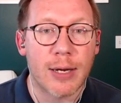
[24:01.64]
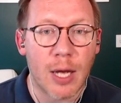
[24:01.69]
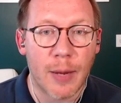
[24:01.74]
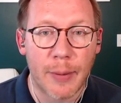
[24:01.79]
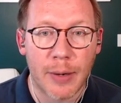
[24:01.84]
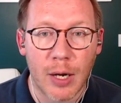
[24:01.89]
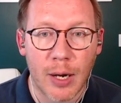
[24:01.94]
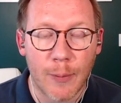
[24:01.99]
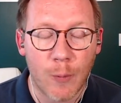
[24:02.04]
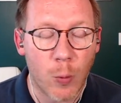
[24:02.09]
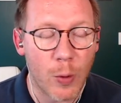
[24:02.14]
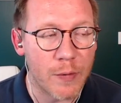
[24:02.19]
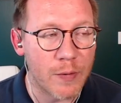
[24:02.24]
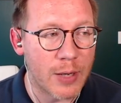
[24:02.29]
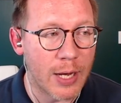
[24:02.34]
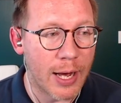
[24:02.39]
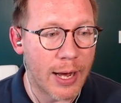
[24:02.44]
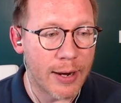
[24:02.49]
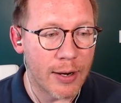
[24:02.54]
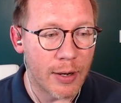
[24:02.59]
coming up. We've
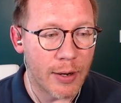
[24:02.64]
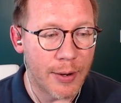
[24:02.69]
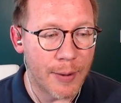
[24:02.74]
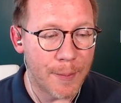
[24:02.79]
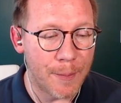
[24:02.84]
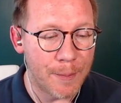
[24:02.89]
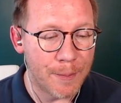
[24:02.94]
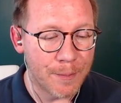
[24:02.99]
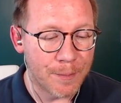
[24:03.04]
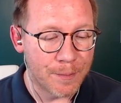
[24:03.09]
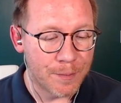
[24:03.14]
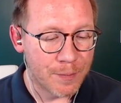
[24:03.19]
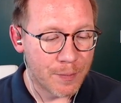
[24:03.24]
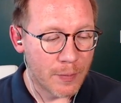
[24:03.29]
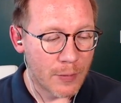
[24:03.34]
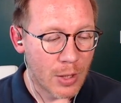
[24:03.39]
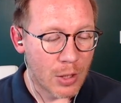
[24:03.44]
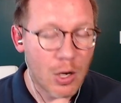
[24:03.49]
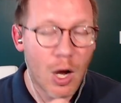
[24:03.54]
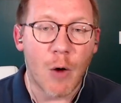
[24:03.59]
got
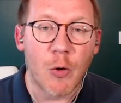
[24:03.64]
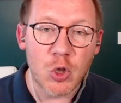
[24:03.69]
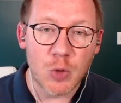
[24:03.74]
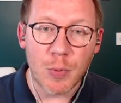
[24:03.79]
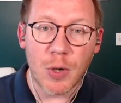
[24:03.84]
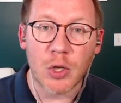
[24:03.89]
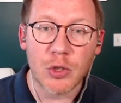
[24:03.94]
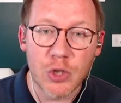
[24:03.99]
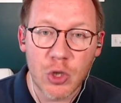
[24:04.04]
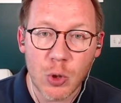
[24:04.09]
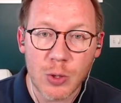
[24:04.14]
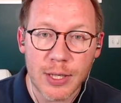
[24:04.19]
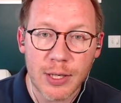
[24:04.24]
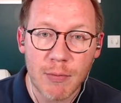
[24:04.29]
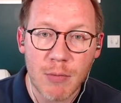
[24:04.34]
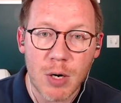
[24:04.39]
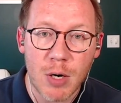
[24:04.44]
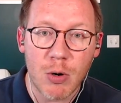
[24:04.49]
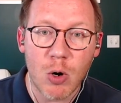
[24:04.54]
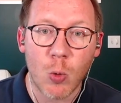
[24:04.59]
College Ball Tuesday
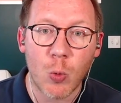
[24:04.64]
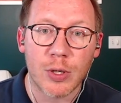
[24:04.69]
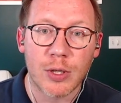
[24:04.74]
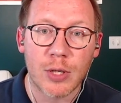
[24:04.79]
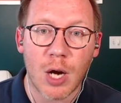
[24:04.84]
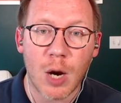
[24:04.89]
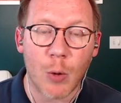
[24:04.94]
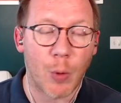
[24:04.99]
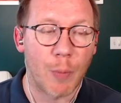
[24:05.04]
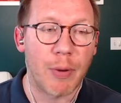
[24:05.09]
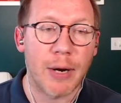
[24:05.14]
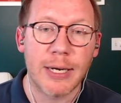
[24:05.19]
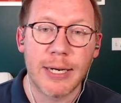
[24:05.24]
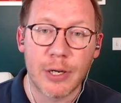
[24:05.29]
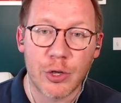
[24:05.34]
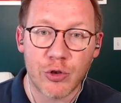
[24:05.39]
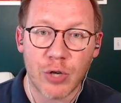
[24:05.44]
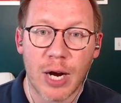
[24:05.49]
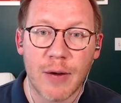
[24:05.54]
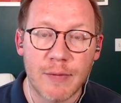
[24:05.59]
tomorrow. We're bringing in
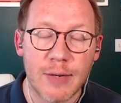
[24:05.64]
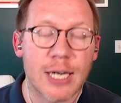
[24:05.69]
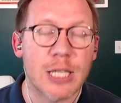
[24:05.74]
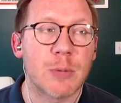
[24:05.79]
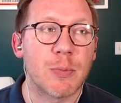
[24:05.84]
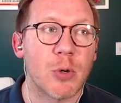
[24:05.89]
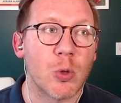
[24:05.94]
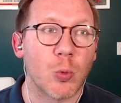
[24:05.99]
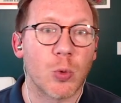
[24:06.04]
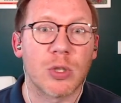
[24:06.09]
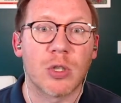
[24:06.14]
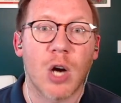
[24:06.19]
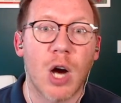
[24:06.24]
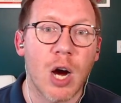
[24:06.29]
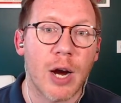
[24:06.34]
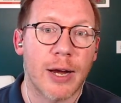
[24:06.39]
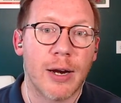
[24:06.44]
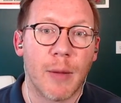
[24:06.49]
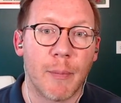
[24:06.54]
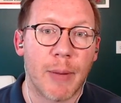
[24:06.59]
a draft expert. We're
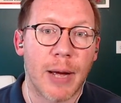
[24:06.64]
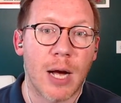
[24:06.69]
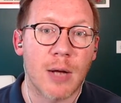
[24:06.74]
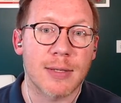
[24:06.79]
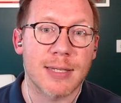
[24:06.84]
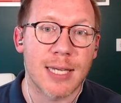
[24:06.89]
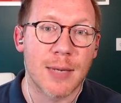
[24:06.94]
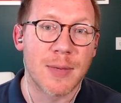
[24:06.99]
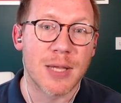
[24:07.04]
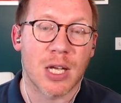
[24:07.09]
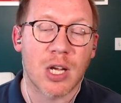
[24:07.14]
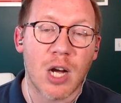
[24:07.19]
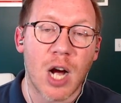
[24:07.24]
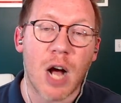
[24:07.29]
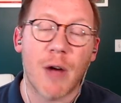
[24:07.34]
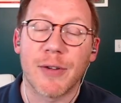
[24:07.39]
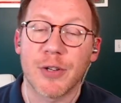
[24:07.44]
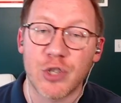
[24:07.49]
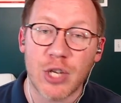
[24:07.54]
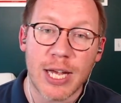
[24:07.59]
talking about some of the
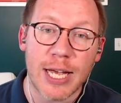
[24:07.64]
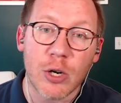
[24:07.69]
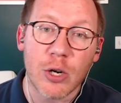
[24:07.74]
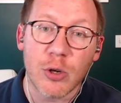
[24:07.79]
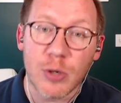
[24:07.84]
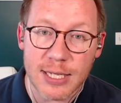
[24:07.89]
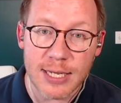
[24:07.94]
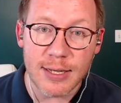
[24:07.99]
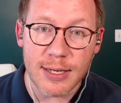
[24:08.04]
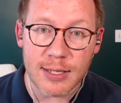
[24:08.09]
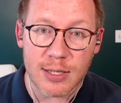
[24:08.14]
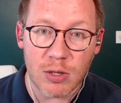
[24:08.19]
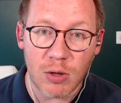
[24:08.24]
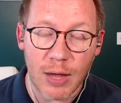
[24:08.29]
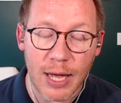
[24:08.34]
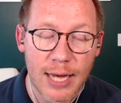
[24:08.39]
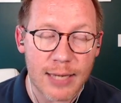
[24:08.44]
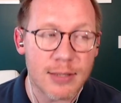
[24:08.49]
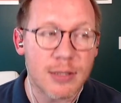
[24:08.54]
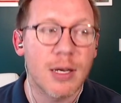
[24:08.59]
college hitters in this
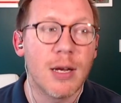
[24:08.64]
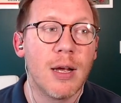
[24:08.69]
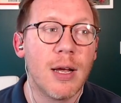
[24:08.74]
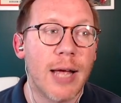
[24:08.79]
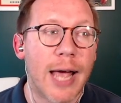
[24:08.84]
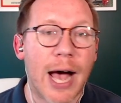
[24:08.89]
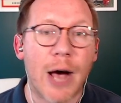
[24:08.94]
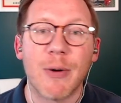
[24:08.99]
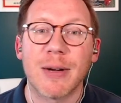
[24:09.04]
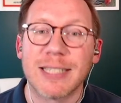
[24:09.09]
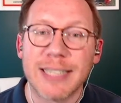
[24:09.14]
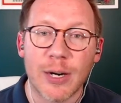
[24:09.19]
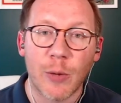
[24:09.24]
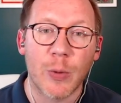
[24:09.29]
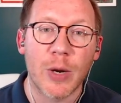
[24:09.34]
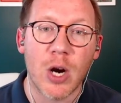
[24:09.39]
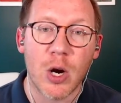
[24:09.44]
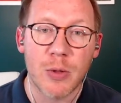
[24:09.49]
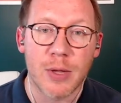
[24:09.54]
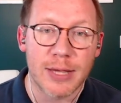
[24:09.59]
class. How excited
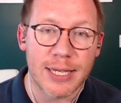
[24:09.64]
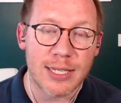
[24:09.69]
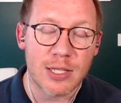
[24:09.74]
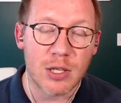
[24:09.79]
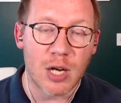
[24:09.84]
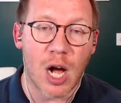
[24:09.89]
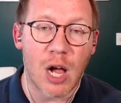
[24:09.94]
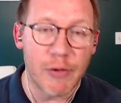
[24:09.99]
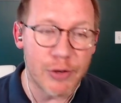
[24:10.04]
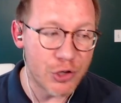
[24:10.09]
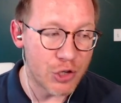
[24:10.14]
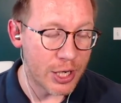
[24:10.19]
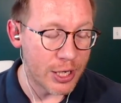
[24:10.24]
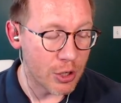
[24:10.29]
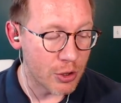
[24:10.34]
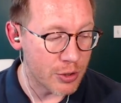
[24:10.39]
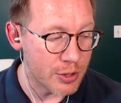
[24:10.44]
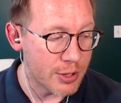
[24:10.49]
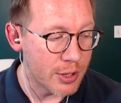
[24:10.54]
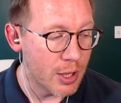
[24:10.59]
we are that these college
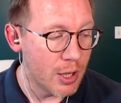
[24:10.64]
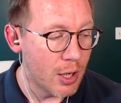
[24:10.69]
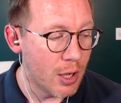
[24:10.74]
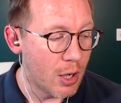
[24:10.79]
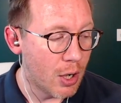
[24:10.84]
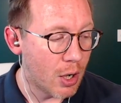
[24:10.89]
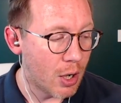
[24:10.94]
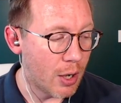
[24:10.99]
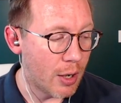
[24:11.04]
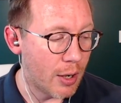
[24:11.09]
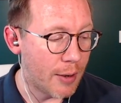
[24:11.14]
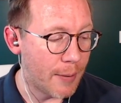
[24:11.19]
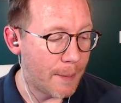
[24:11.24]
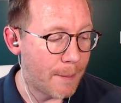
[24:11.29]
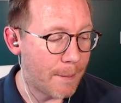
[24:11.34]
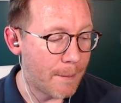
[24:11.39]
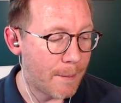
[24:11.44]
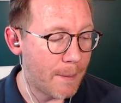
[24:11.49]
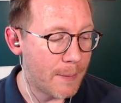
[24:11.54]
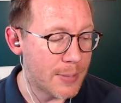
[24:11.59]
hitters,
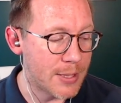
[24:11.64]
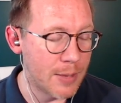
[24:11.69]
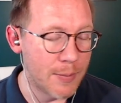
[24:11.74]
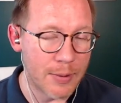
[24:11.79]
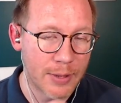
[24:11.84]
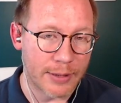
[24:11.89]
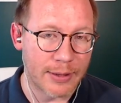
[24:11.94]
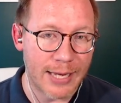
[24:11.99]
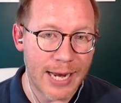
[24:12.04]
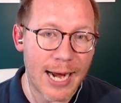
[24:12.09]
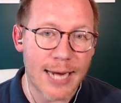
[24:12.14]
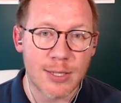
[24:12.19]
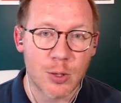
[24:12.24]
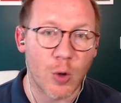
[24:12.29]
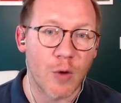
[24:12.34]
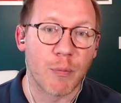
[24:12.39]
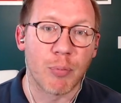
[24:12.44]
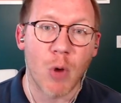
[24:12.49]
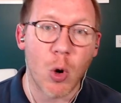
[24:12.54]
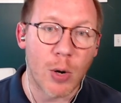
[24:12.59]
some like the guys who
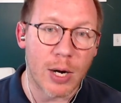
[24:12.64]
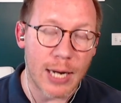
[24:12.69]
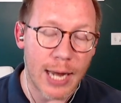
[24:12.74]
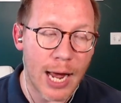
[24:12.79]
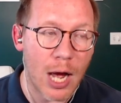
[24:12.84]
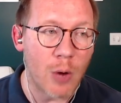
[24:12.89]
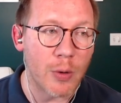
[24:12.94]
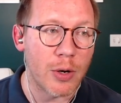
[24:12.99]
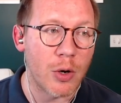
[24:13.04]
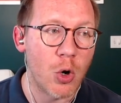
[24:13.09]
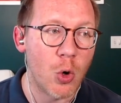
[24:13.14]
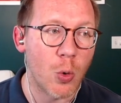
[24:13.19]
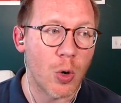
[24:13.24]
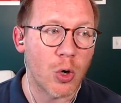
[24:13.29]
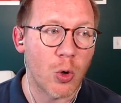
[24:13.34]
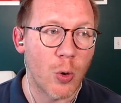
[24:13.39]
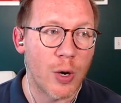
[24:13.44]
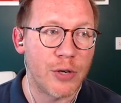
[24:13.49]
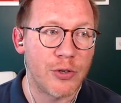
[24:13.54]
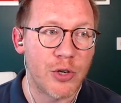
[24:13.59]
have broken out and who are
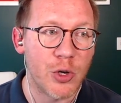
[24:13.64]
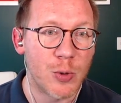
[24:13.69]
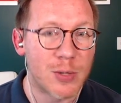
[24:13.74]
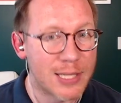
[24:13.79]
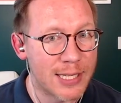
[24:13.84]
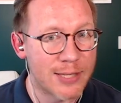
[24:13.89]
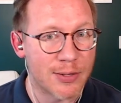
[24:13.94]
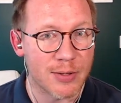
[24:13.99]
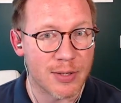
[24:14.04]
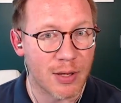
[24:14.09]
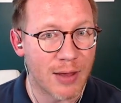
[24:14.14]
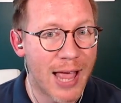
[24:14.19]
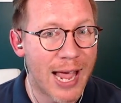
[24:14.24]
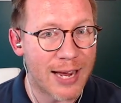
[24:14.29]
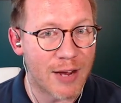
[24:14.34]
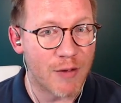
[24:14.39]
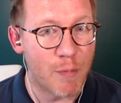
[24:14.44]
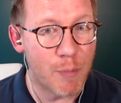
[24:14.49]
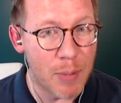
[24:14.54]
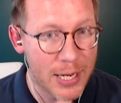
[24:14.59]
going to, since there's a lack
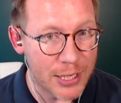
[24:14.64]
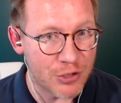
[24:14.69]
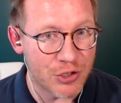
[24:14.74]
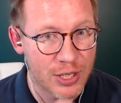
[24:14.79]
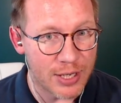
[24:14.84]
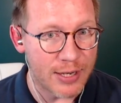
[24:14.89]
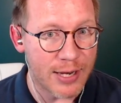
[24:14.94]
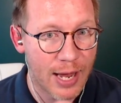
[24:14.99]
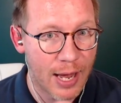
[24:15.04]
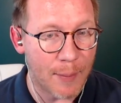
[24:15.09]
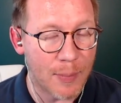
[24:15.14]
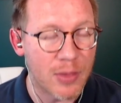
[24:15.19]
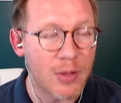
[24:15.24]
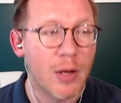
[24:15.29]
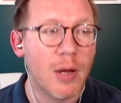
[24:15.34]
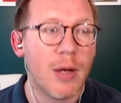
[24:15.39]
of pitching depth,